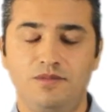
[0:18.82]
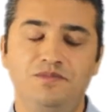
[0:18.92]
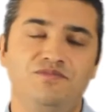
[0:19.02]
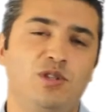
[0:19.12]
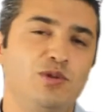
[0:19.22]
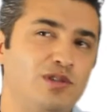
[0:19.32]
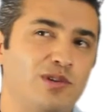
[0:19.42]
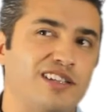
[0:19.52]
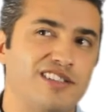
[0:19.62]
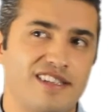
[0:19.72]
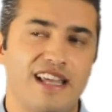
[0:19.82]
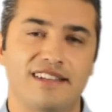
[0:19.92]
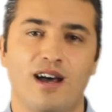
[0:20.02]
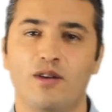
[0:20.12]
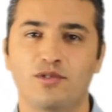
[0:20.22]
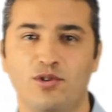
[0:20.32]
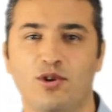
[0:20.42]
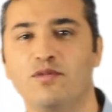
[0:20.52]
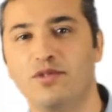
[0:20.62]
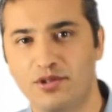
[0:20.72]
you need to understand how to
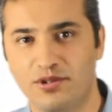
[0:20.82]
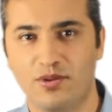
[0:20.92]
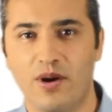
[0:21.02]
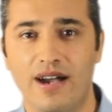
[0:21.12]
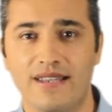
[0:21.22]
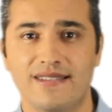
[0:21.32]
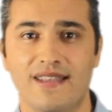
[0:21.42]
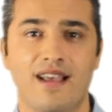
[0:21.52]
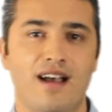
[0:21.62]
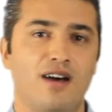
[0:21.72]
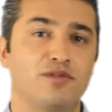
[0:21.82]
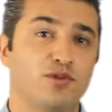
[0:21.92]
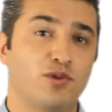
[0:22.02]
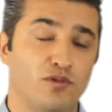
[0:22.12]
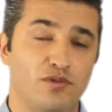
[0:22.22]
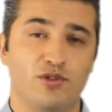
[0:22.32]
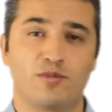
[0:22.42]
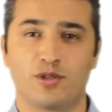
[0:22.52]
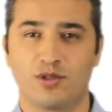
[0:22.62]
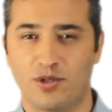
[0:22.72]
configure device, how to configure
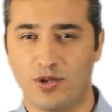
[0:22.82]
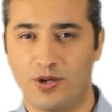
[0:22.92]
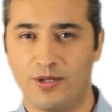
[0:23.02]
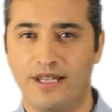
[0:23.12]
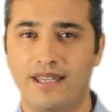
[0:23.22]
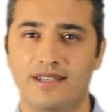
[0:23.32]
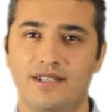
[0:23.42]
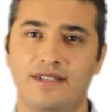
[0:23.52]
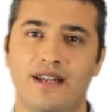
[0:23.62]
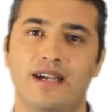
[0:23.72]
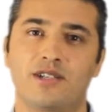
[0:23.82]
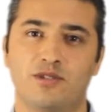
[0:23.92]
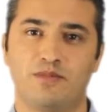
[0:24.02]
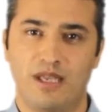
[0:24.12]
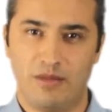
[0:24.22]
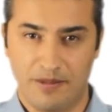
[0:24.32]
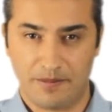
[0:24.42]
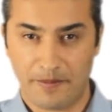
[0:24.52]
protocol, their interaction maybe.